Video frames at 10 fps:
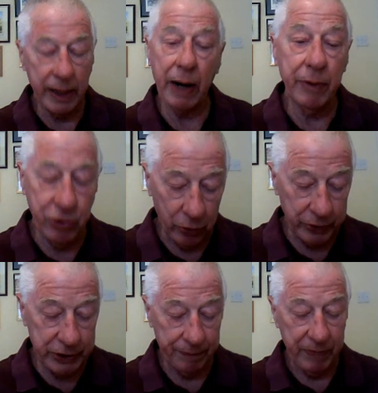and I
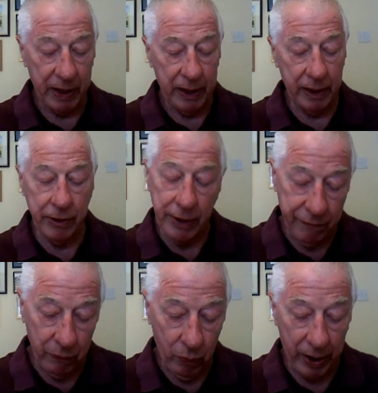rejoice in the
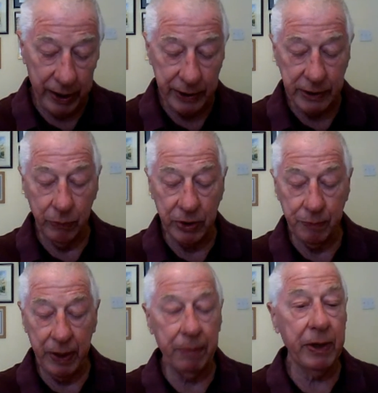different ways in
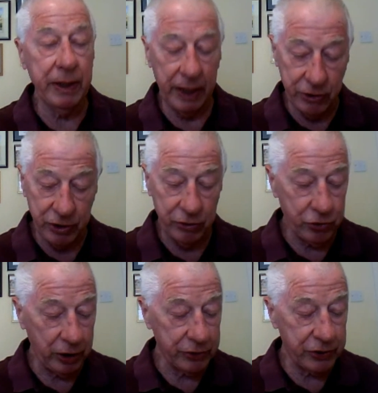which people in Hitchin
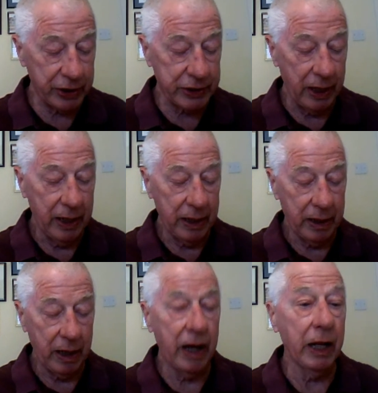churches
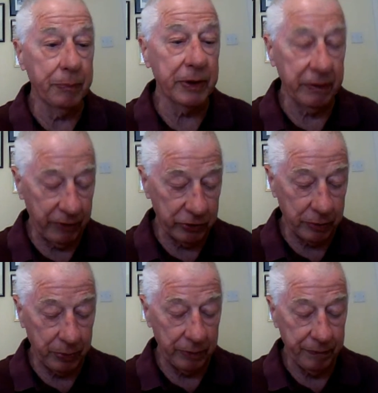are helping the
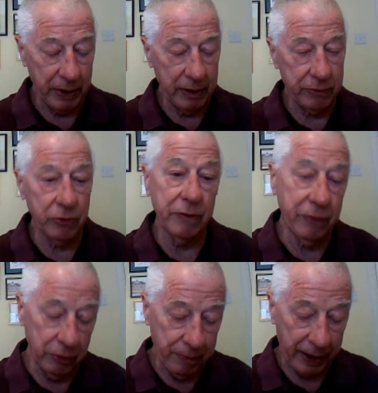vulnerable through the
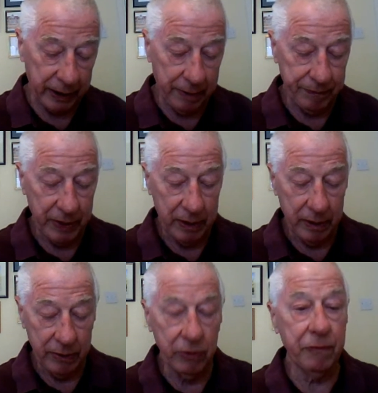food bank,
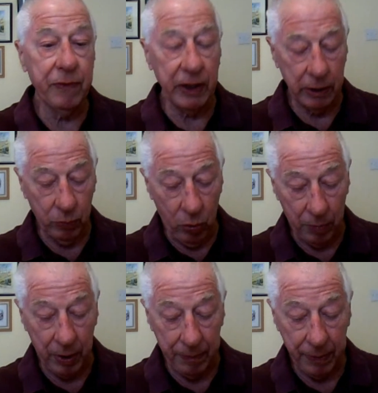through Feed Up
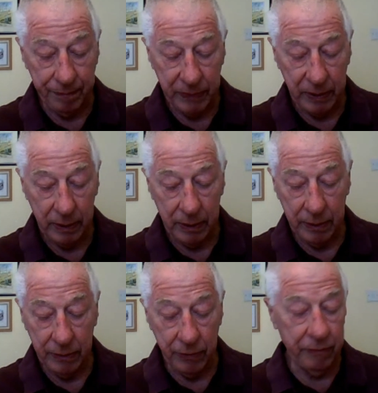Warm Up,
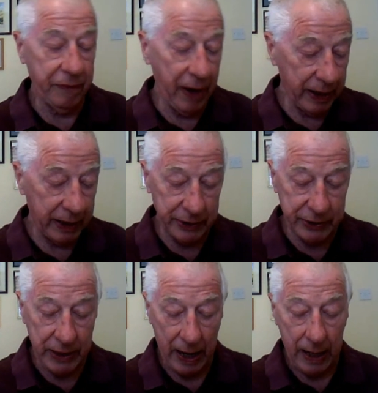through
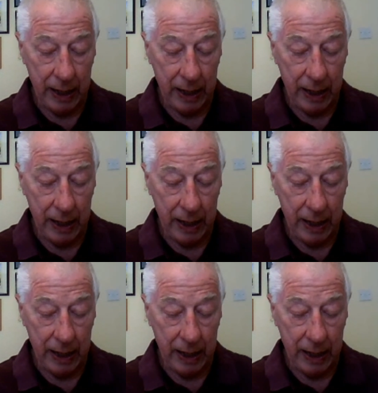phase,